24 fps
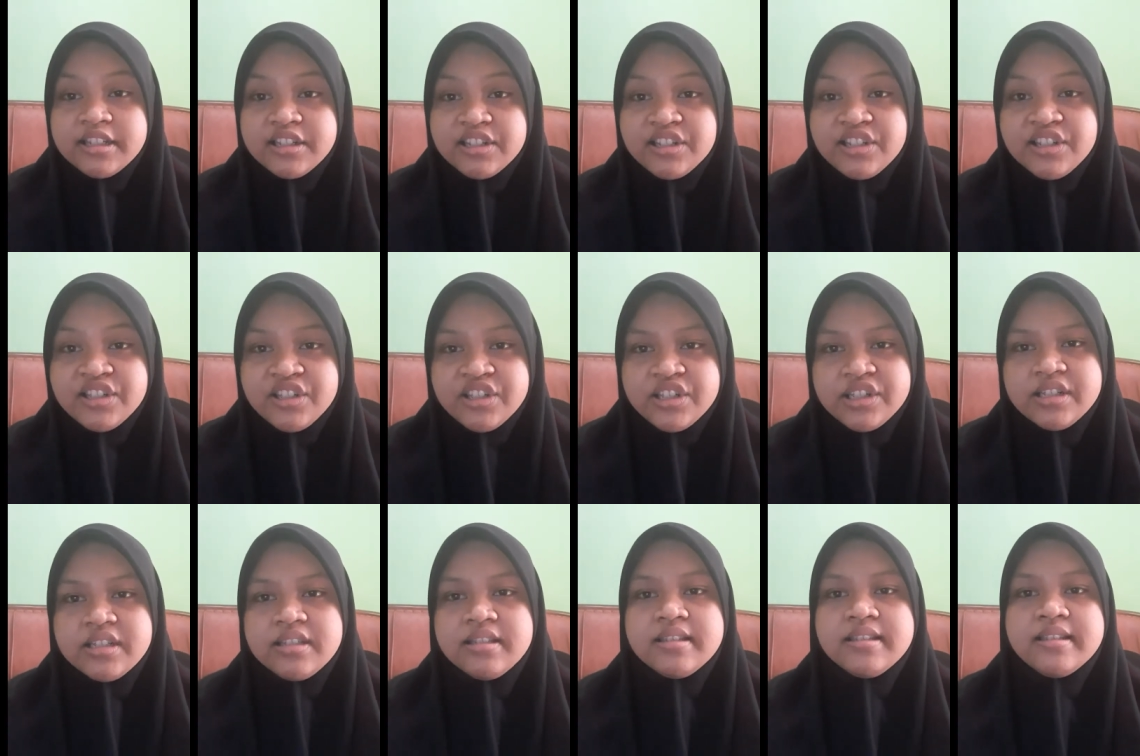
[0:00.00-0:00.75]

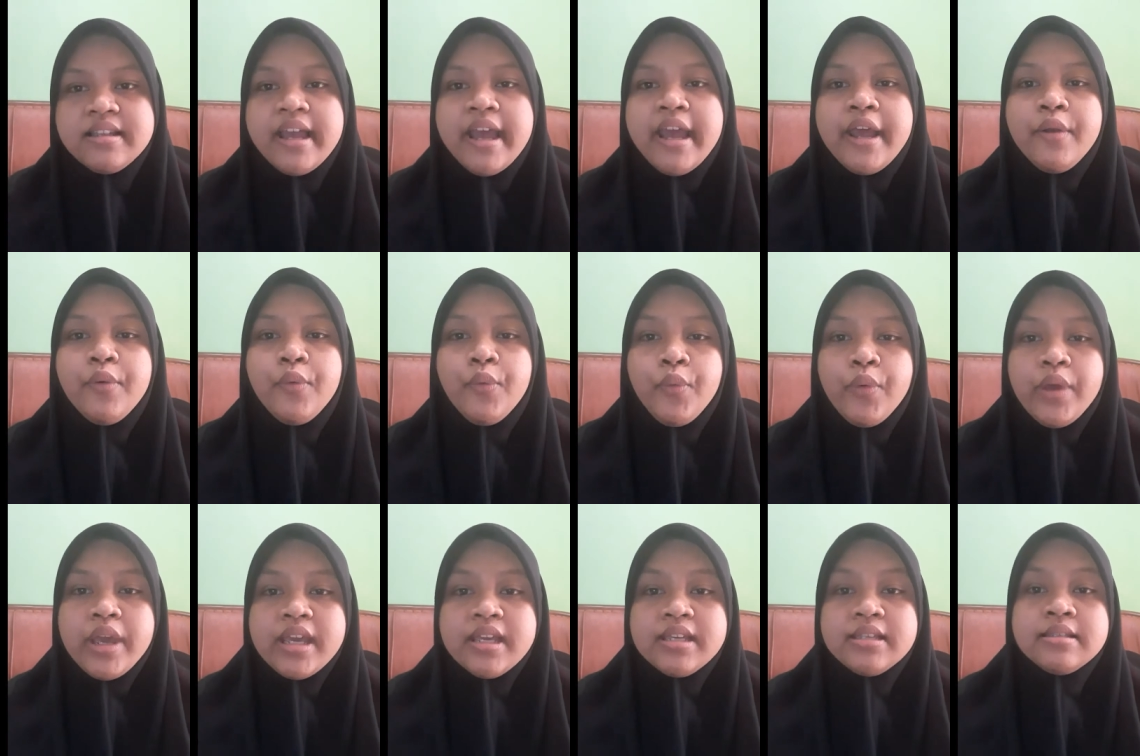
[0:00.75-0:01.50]
decisions and
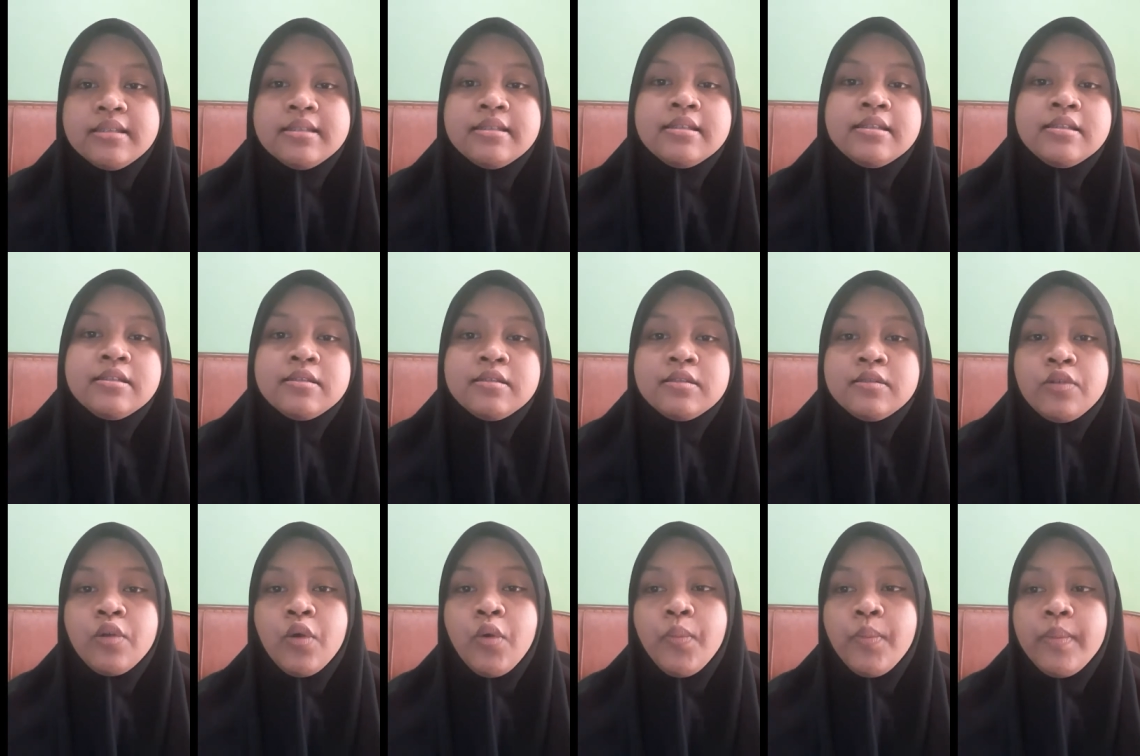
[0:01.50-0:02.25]
wastes
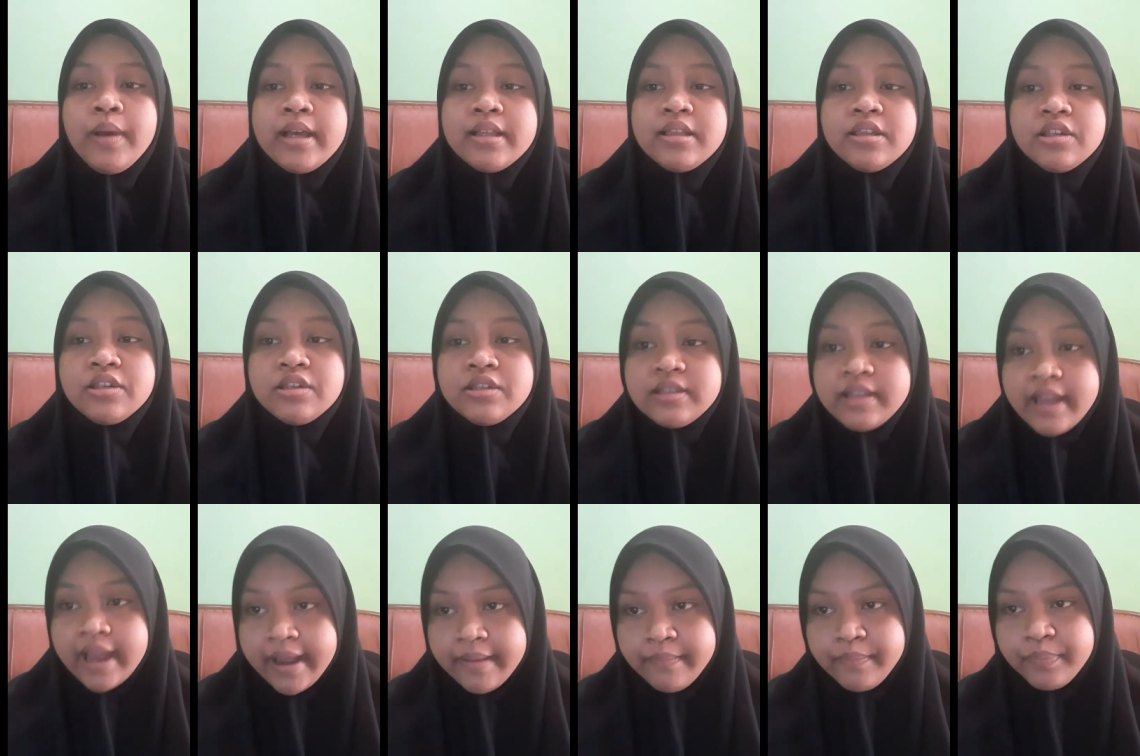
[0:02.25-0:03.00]
so much
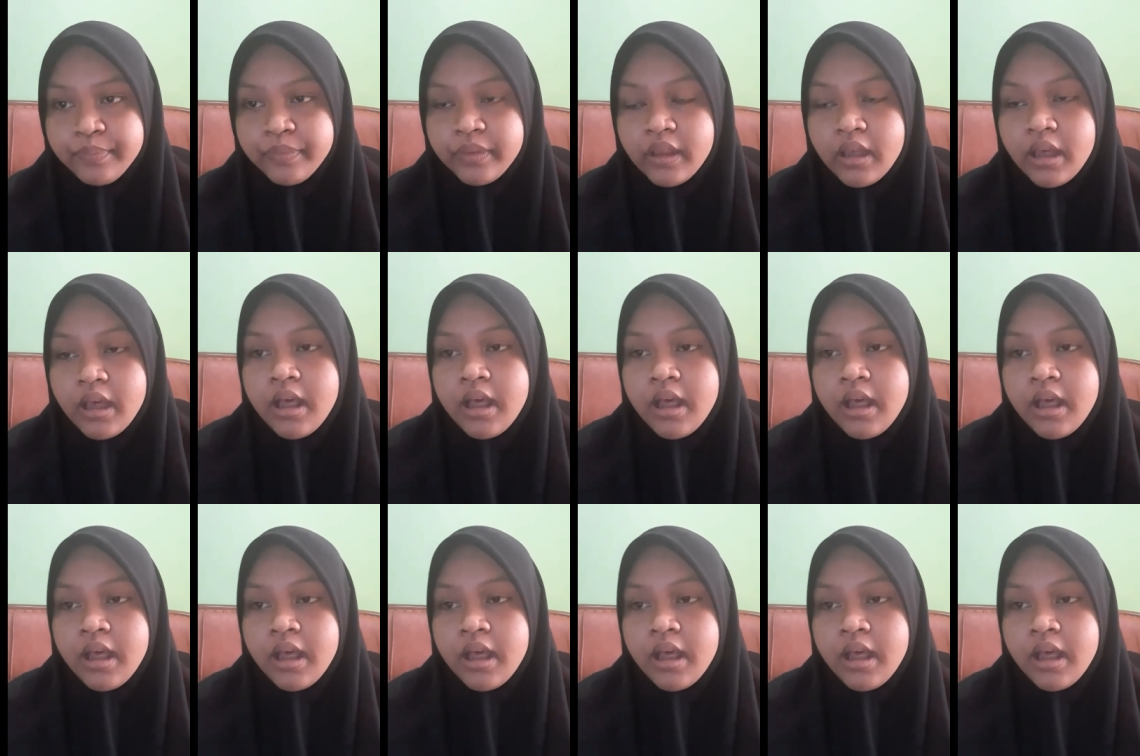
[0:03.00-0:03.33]
time.